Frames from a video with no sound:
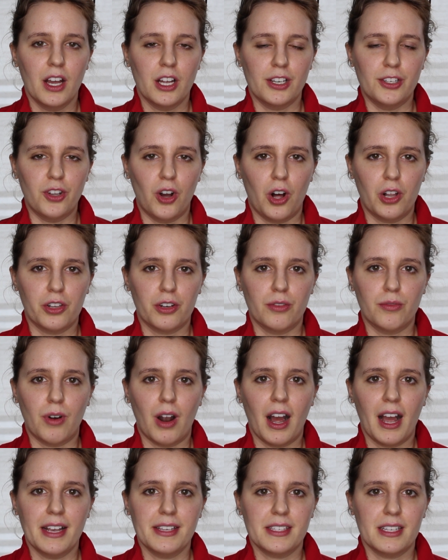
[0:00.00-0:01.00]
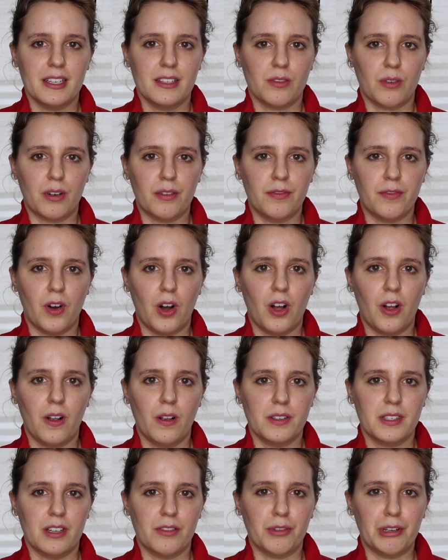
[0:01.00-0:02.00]
dollar rises or
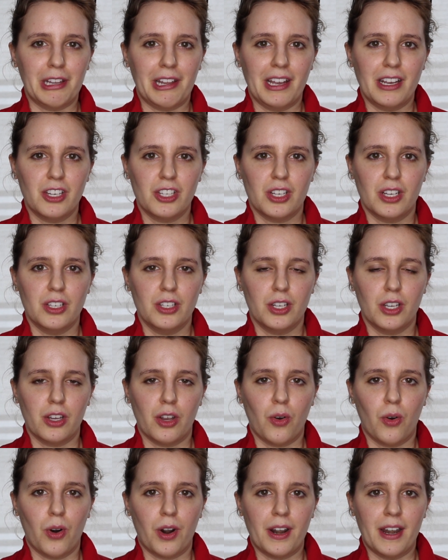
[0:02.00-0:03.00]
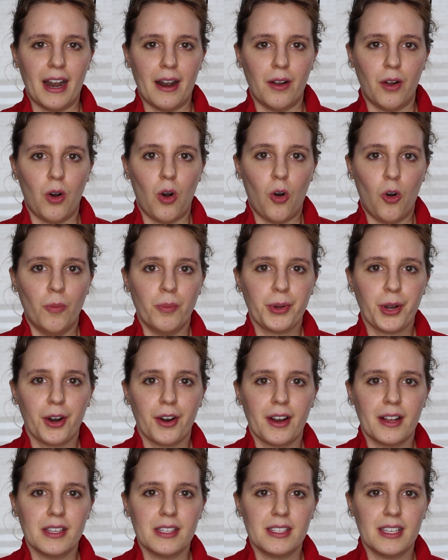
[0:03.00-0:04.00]
falls in relation to your home
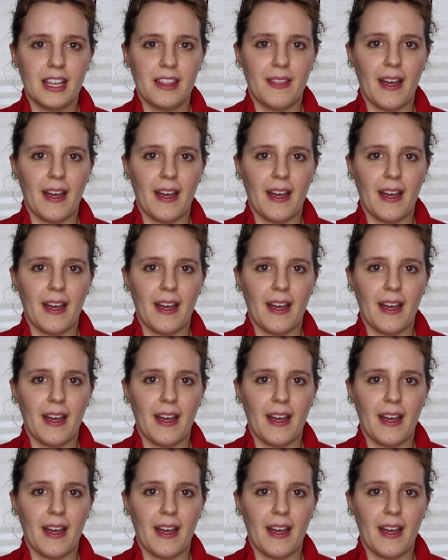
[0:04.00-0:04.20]
currency,